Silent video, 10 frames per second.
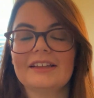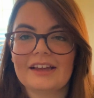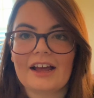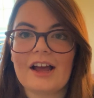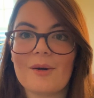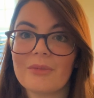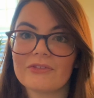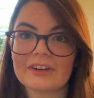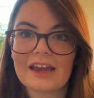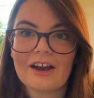But for
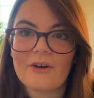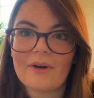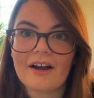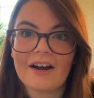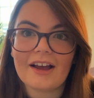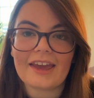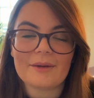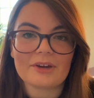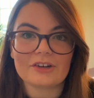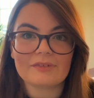now, I am going
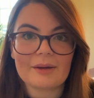to wrap